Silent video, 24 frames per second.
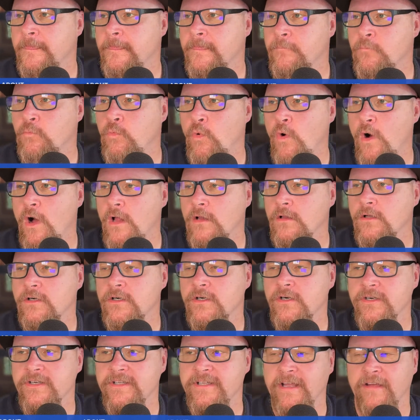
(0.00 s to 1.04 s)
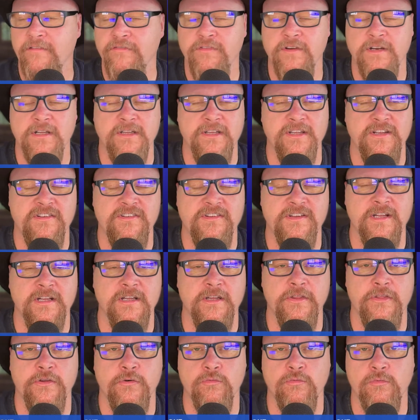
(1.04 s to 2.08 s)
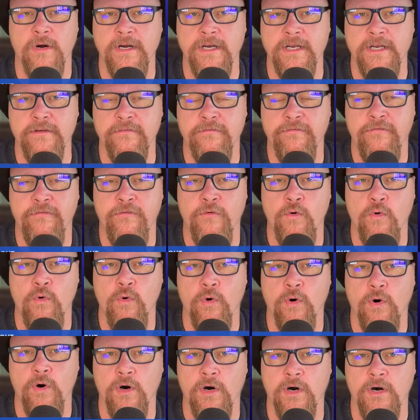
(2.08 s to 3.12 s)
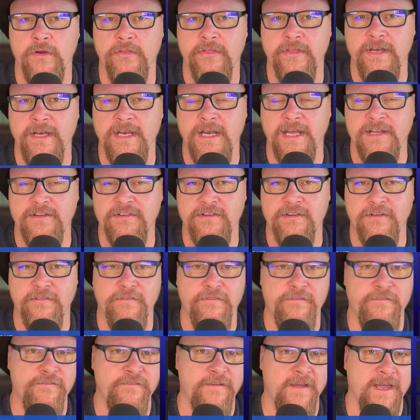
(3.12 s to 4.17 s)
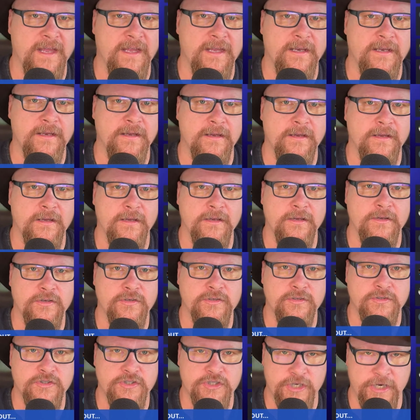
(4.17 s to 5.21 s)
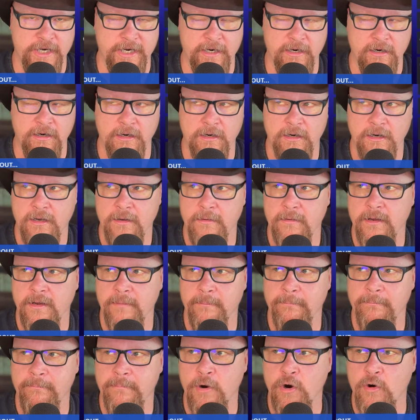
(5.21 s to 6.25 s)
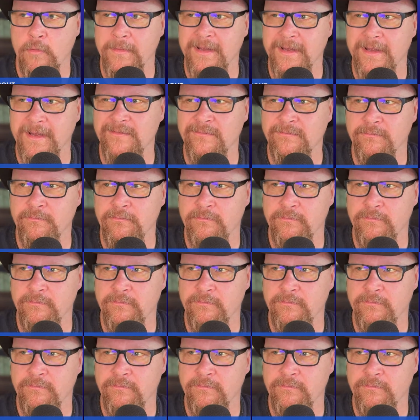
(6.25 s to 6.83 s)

Waller definitely still in the running for the next Fed chair. Bowman